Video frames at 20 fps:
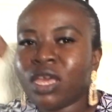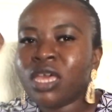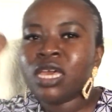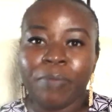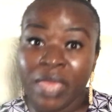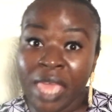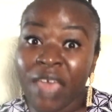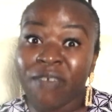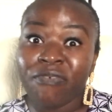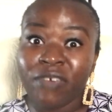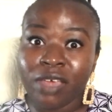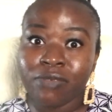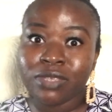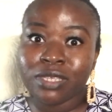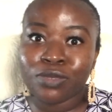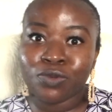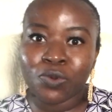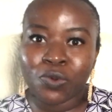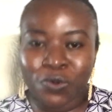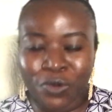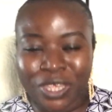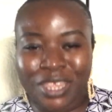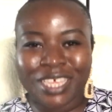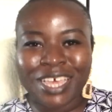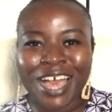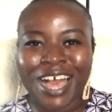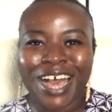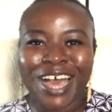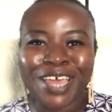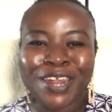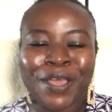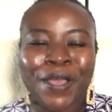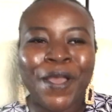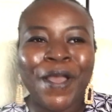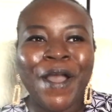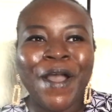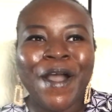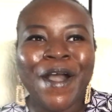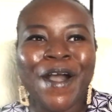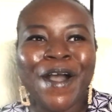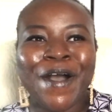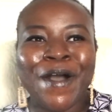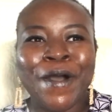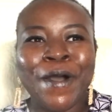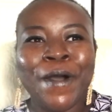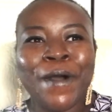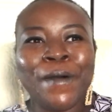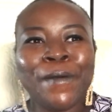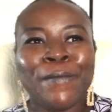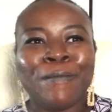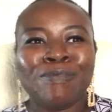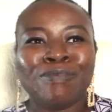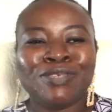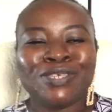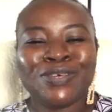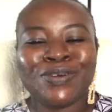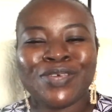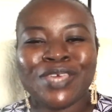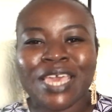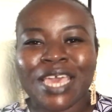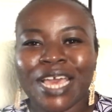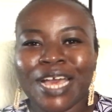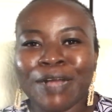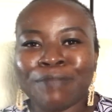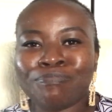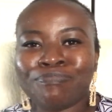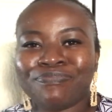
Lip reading: BFFs with God. So yeah.